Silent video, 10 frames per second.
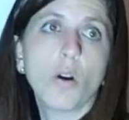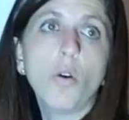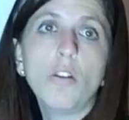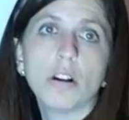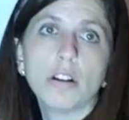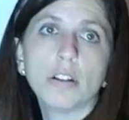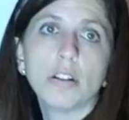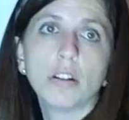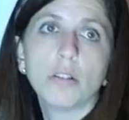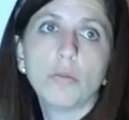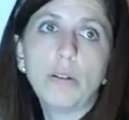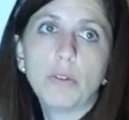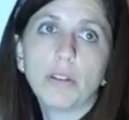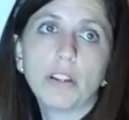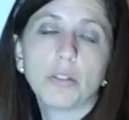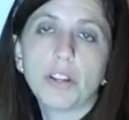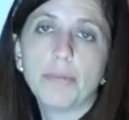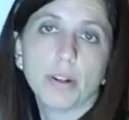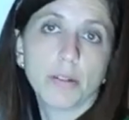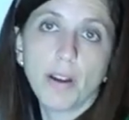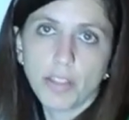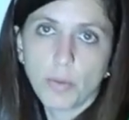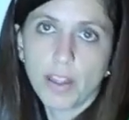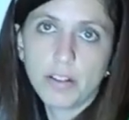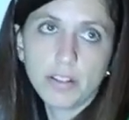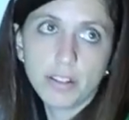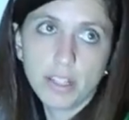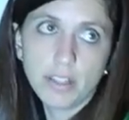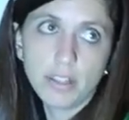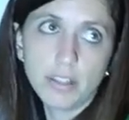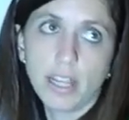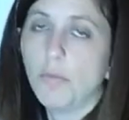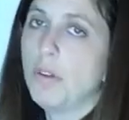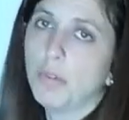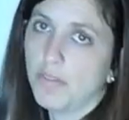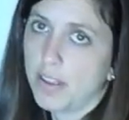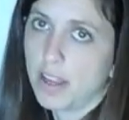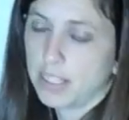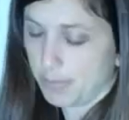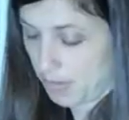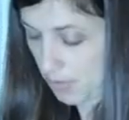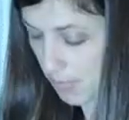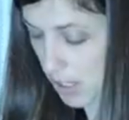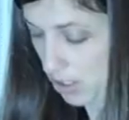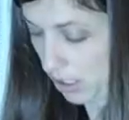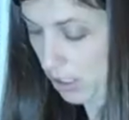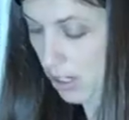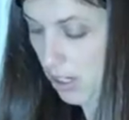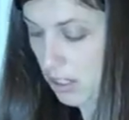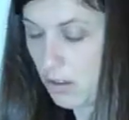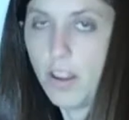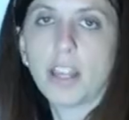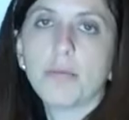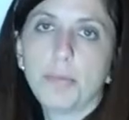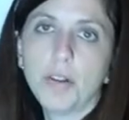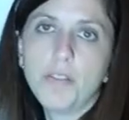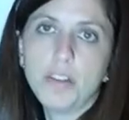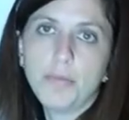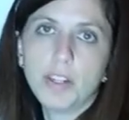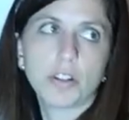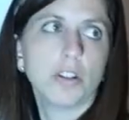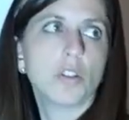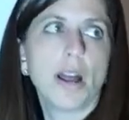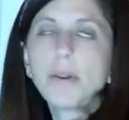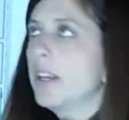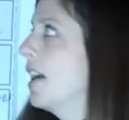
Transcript: Or we could read a book about the weather and the seasons and we would find that same information. So it can be proven to be true. So I'm going